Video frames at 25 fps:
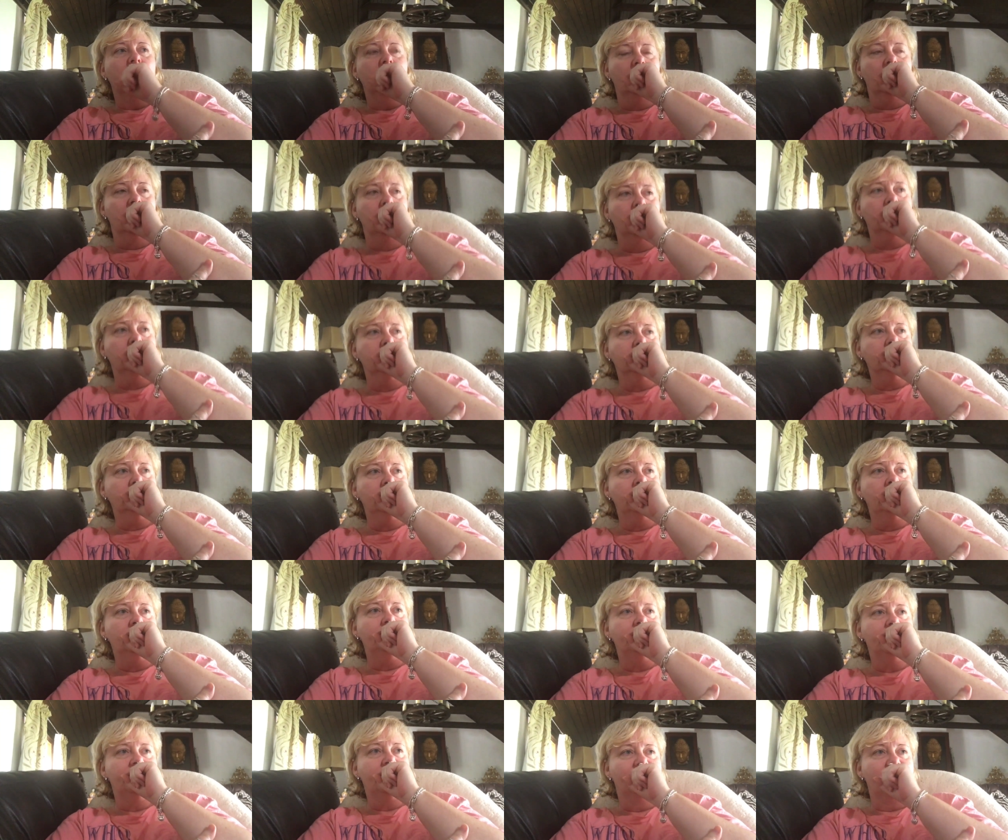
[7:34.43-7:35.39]

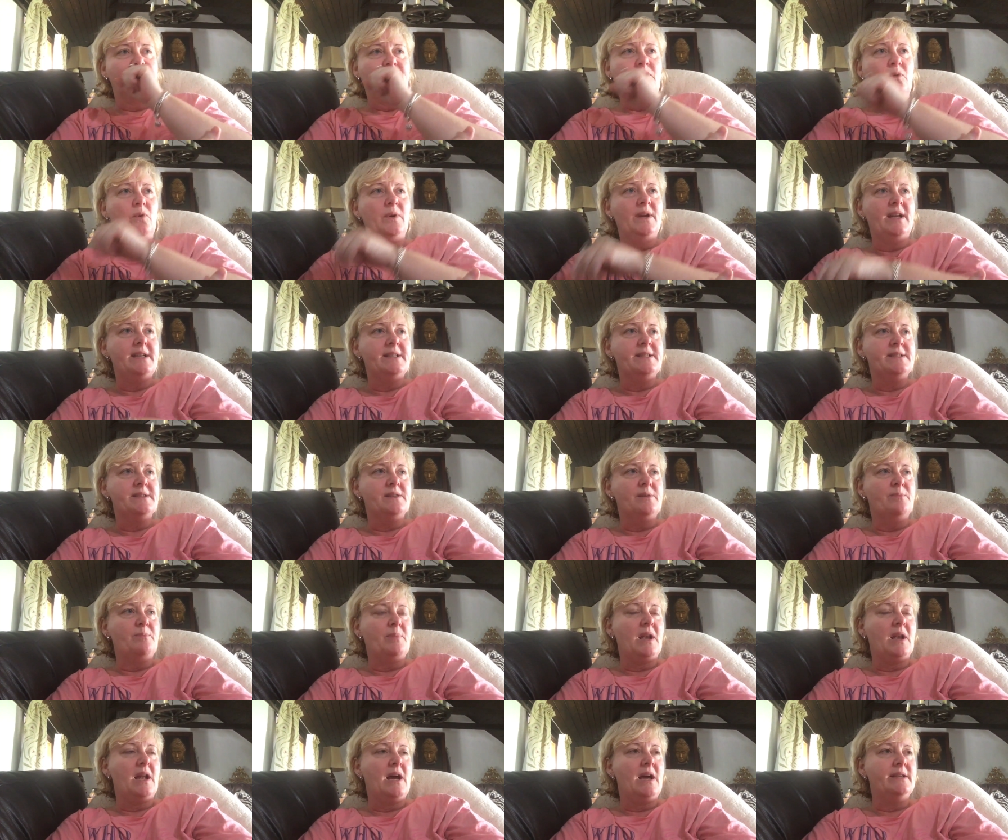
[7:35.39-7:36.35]
The foyer to the
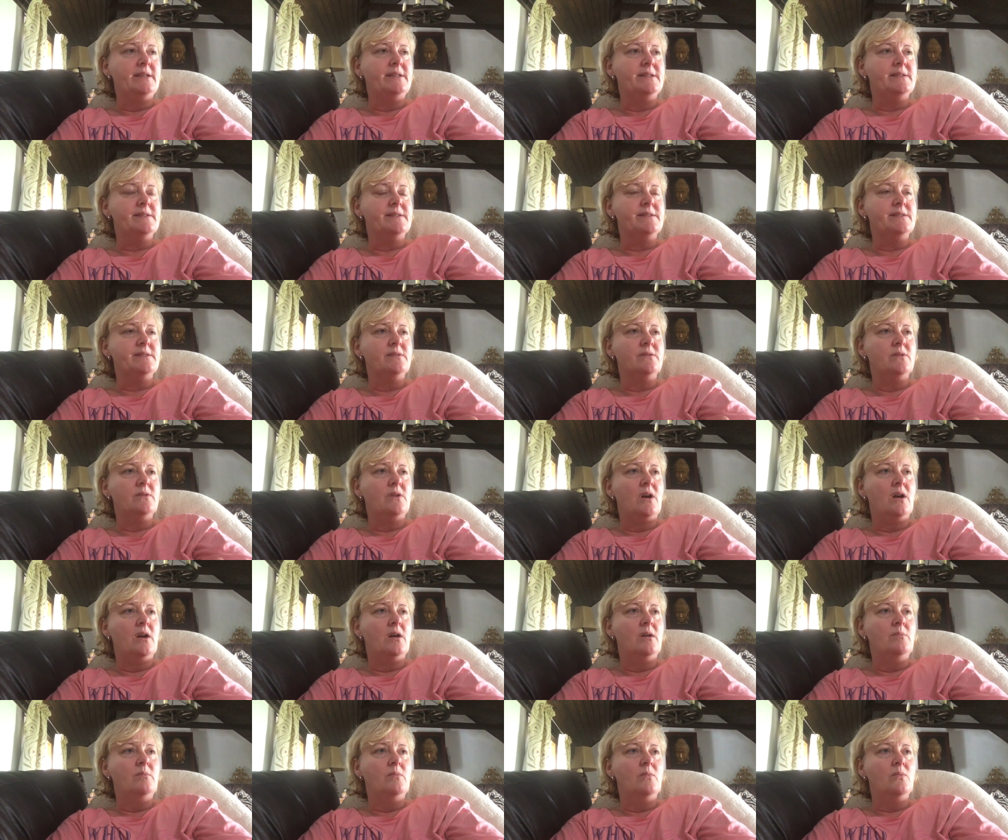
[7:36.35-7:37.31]
place
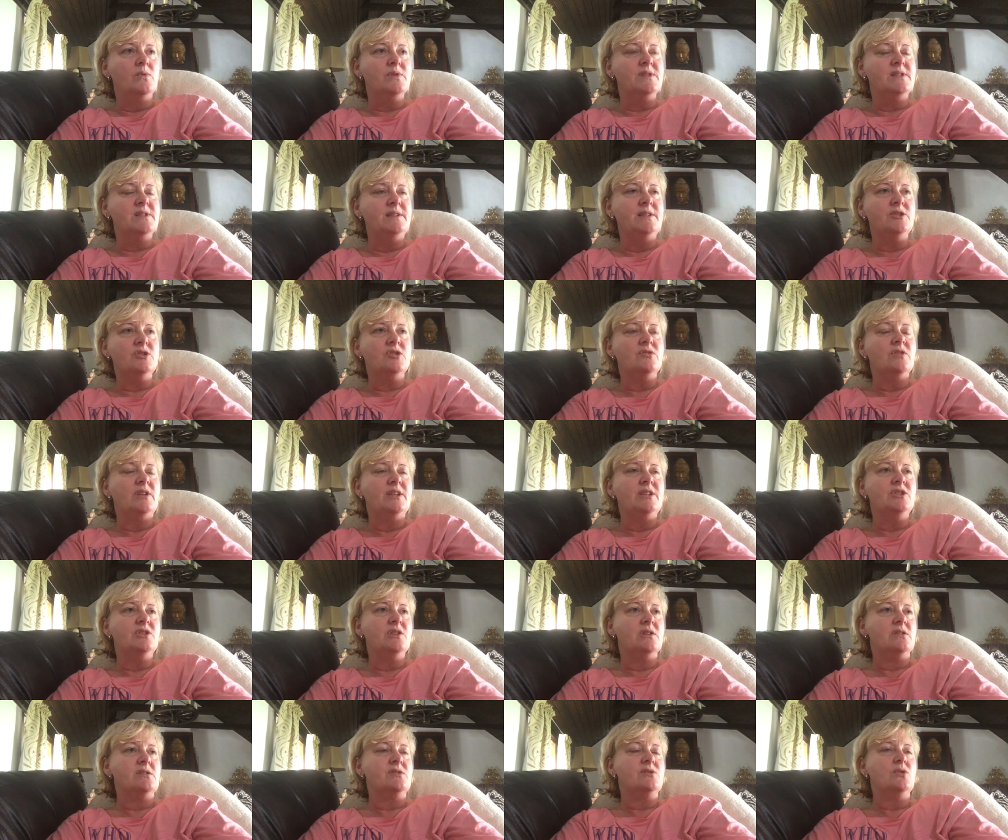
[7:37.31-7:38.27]
was literally
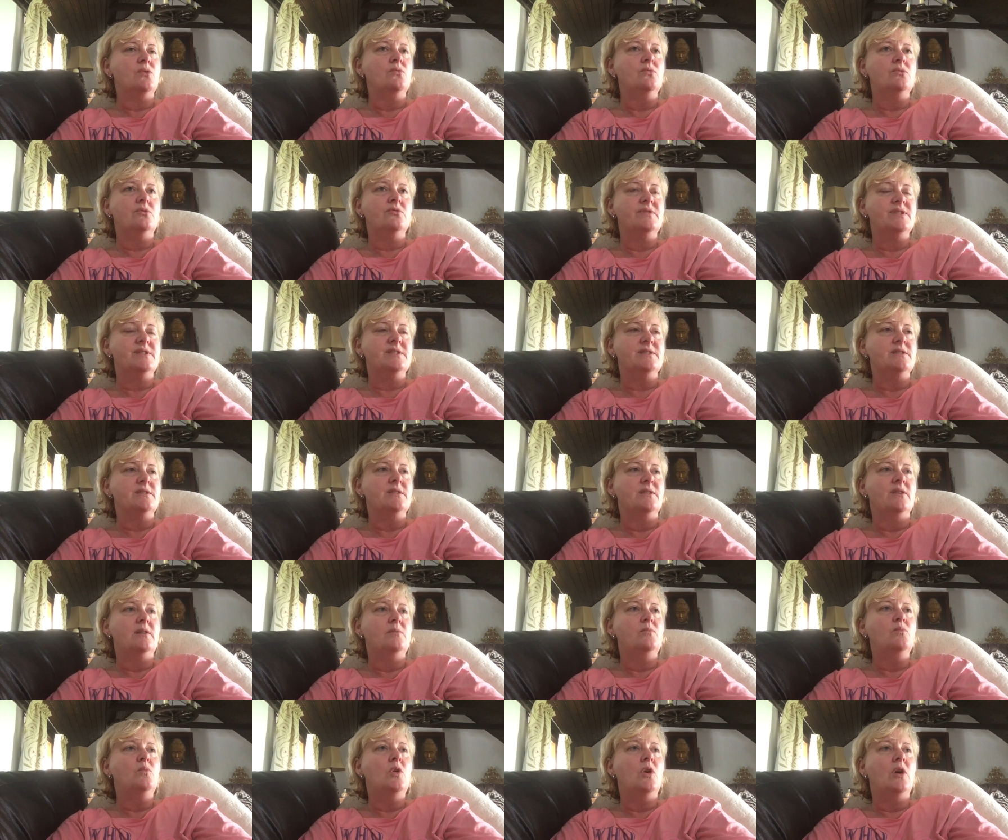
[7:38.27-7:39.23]
just all
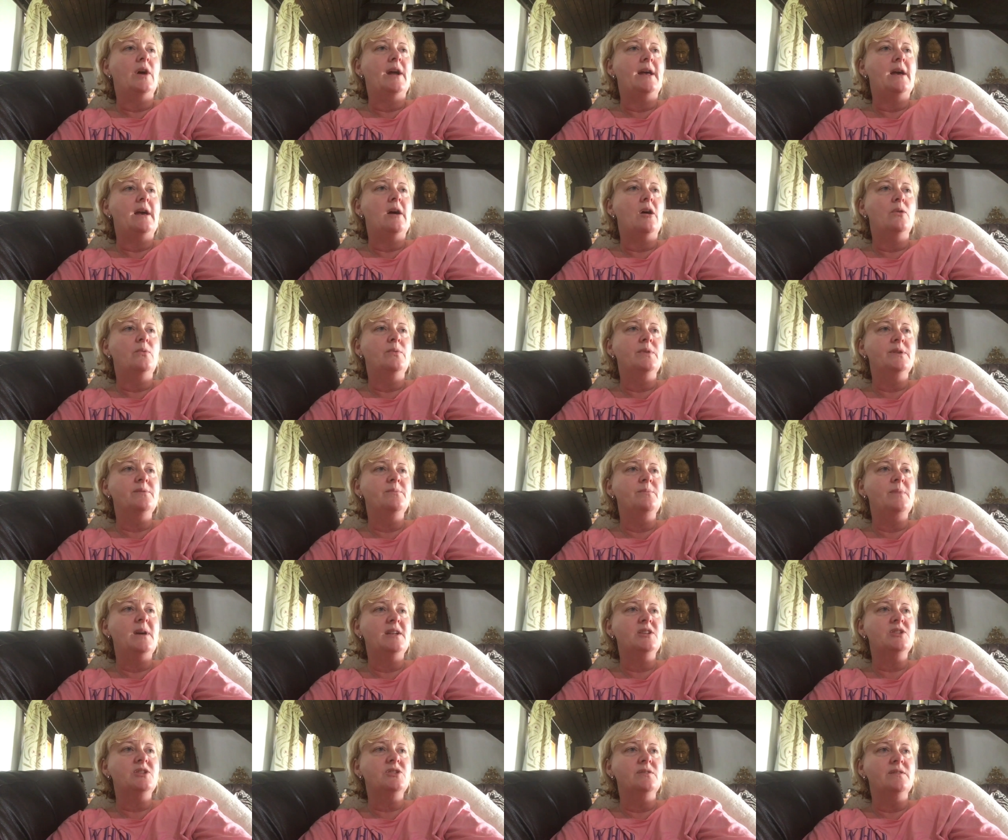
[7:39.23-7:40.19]
crystalline white. I would
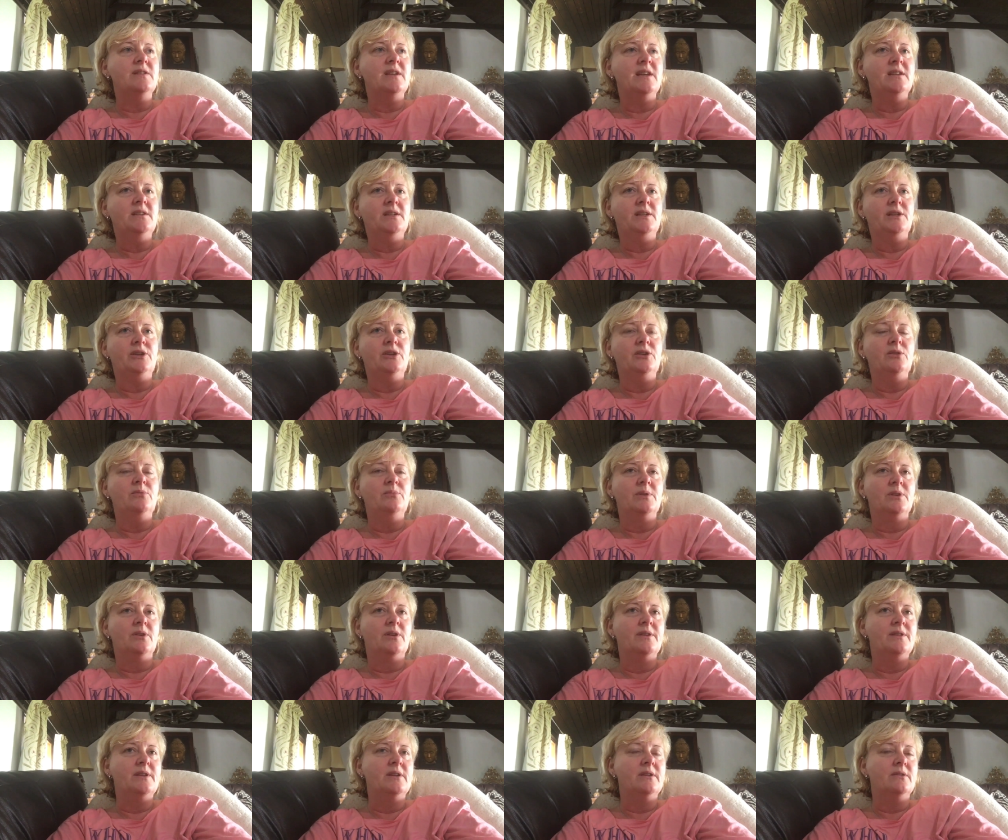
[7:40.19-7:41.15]
imagine that any human
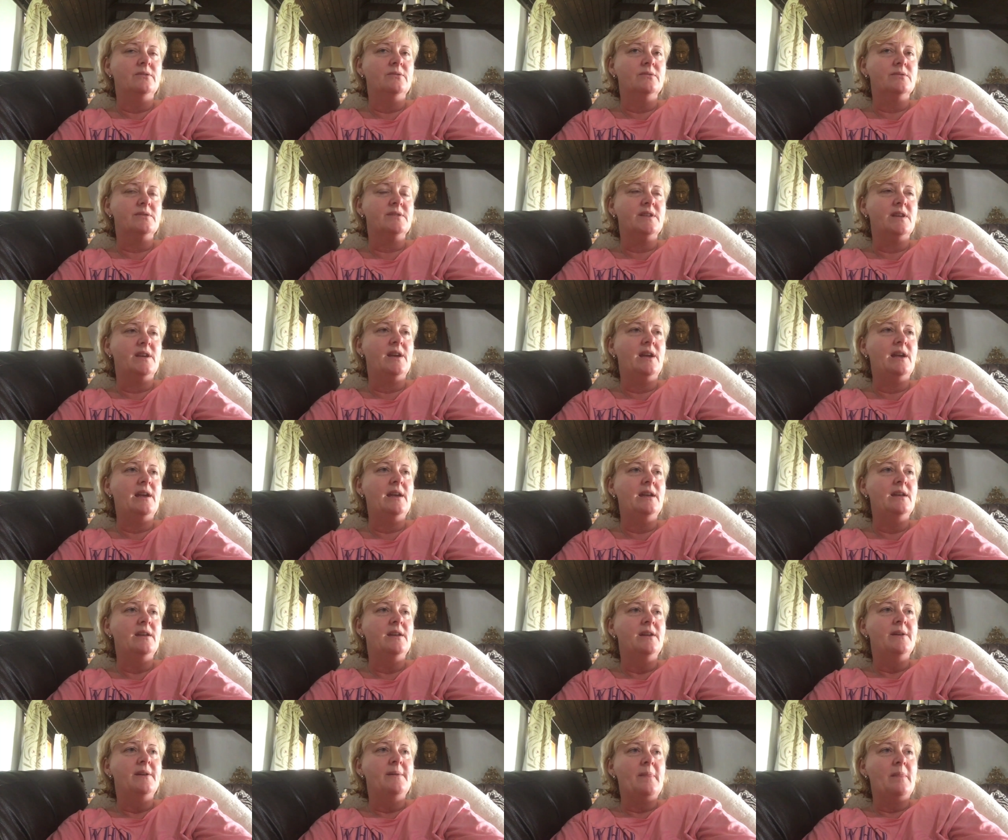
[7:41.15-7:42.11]
eye that looked at it,
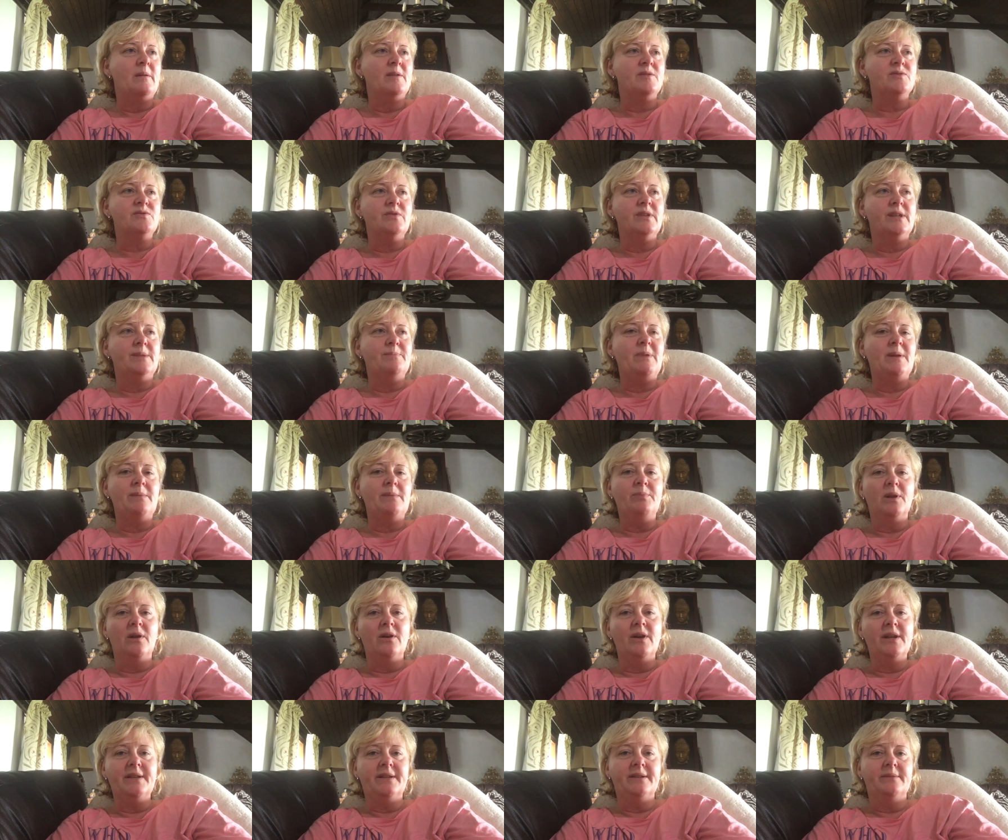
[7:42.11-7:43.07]
I should be
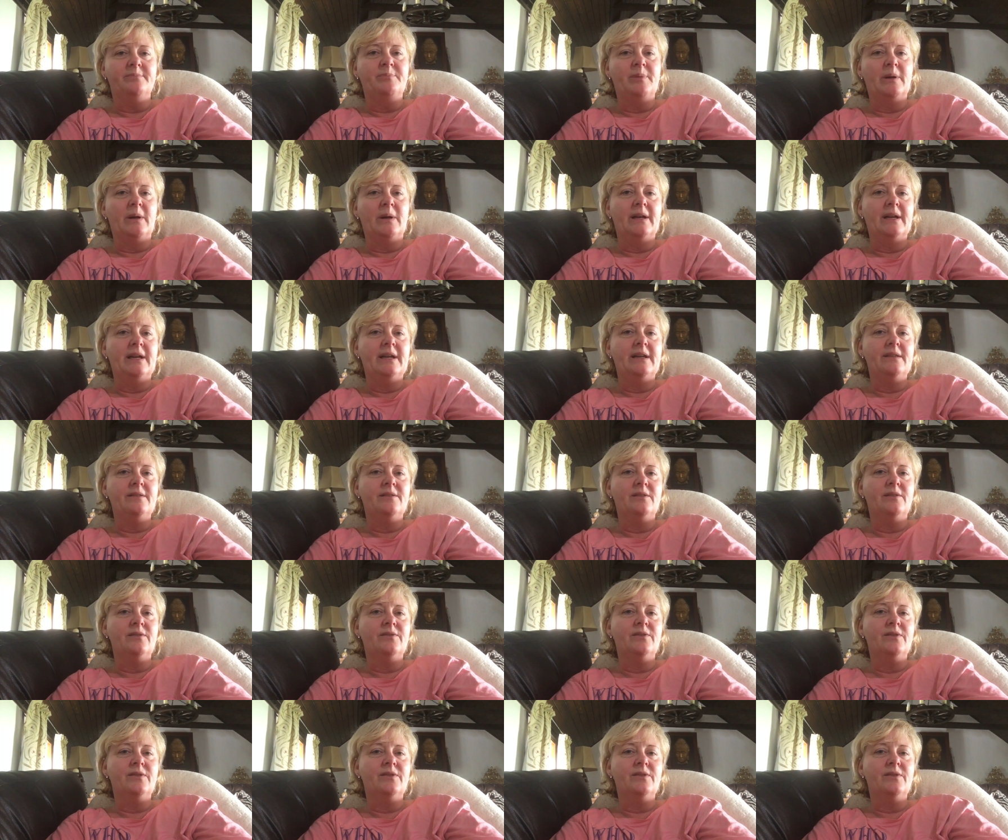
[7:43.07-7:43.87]
blinded by it.